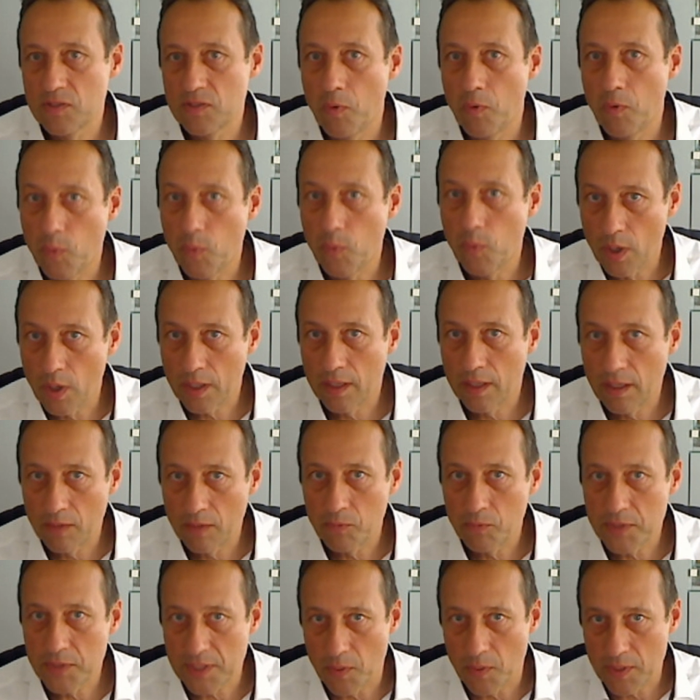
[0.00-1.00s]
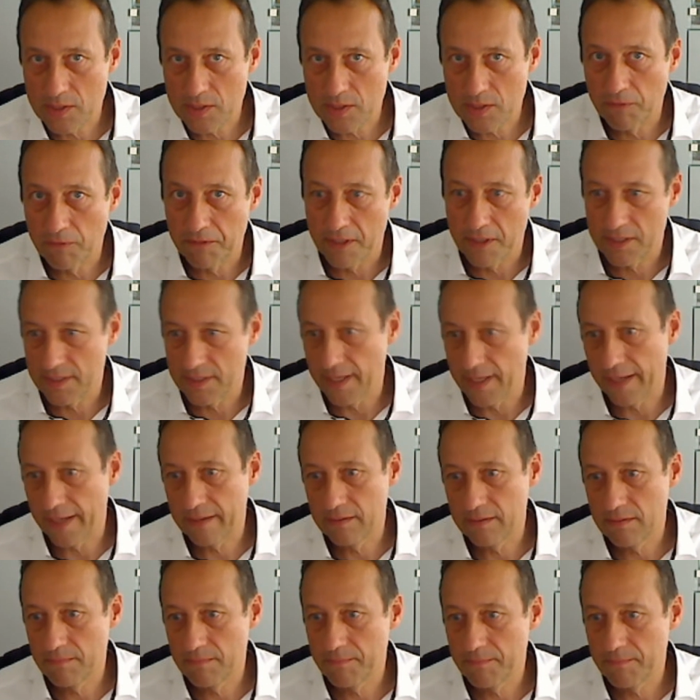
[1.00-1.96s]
were working with our software stack.